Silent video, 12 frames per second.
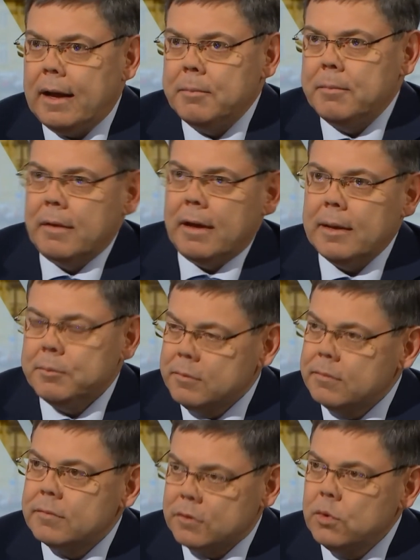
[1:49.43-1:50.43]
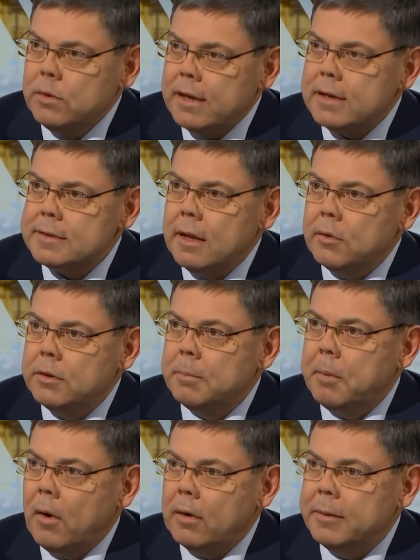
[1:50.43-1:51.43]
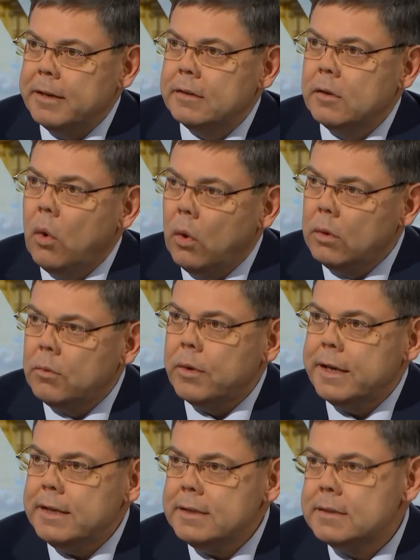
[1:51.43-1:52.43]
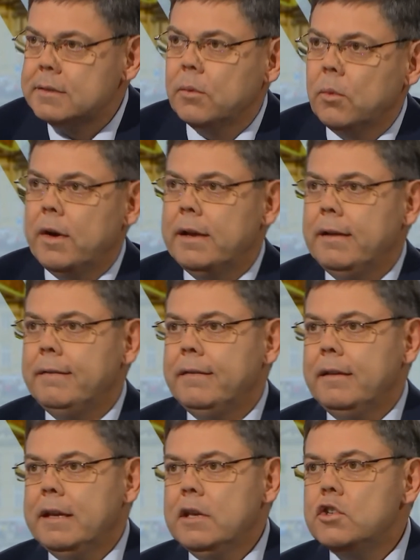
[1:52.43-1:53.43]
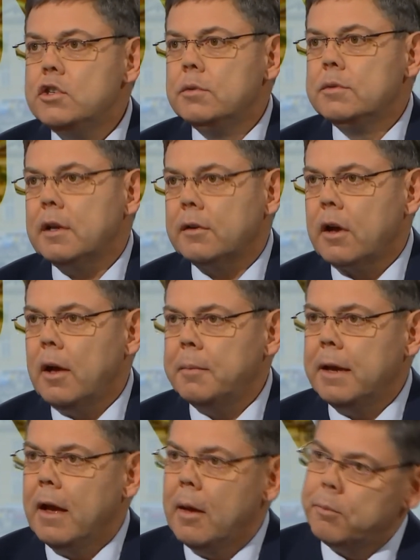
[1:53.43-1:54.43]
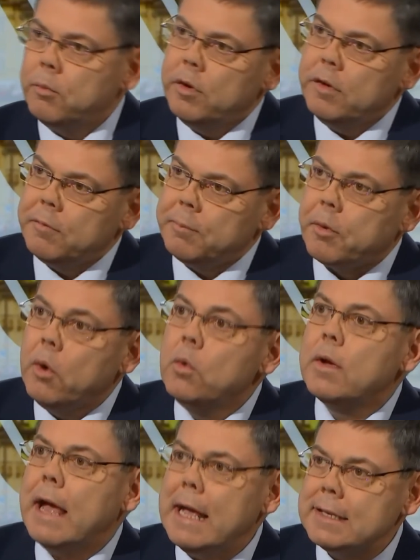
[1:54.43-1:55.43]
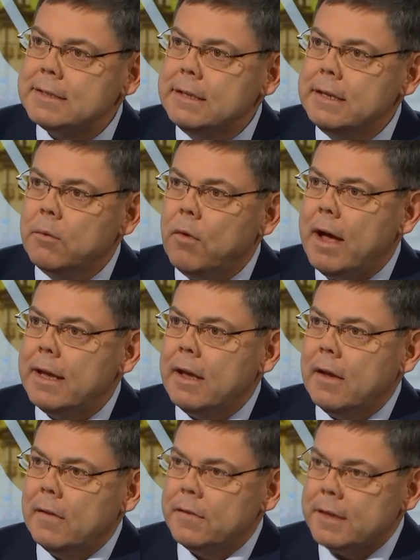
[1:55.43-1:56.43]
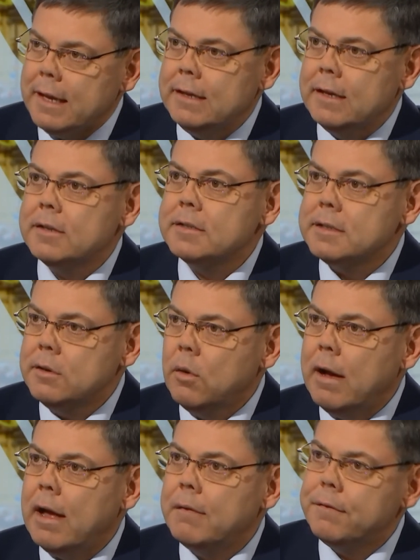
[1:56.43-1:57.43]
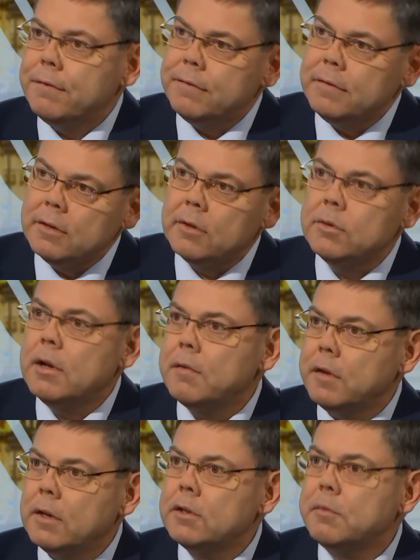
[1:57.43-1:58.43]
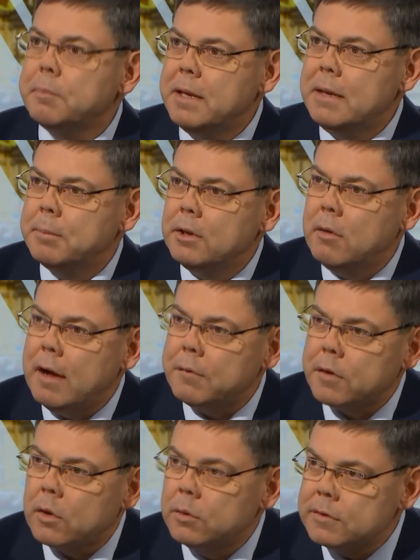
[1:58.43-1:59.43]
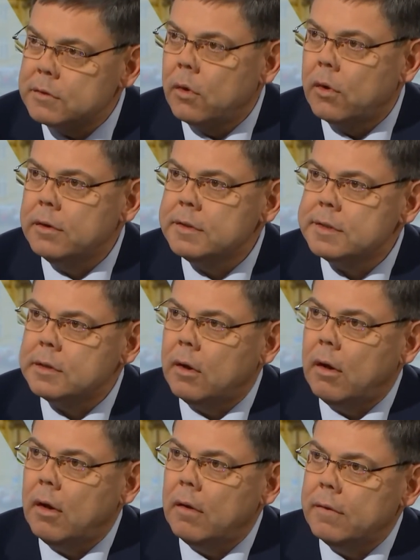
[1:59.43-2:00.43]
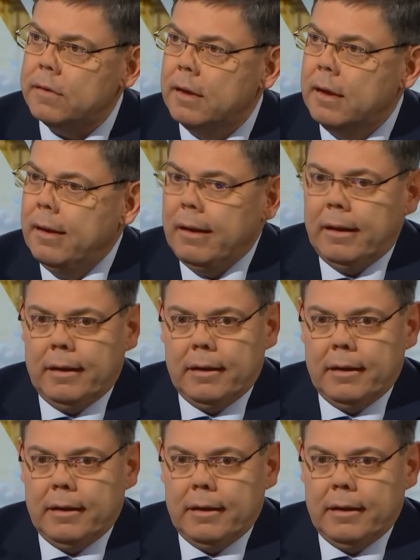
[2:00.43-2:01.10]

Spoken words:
I'm 2 years now in the parliament. Always when issues are coming up with broadcasting via antennas, you have a lot of people who have concerns on